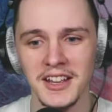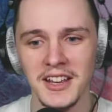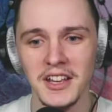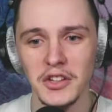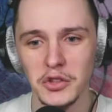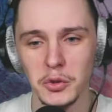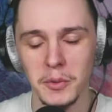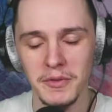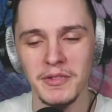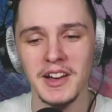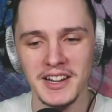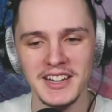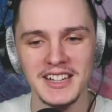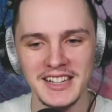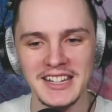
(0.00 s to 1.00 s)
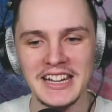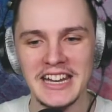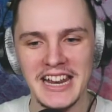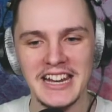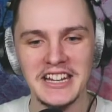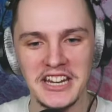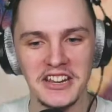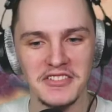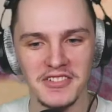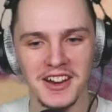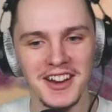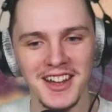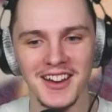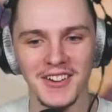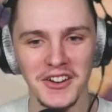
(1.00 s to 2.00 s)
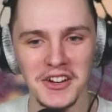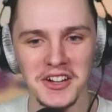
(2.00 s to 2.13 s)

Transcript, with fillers: Do we really need a nin nin right now?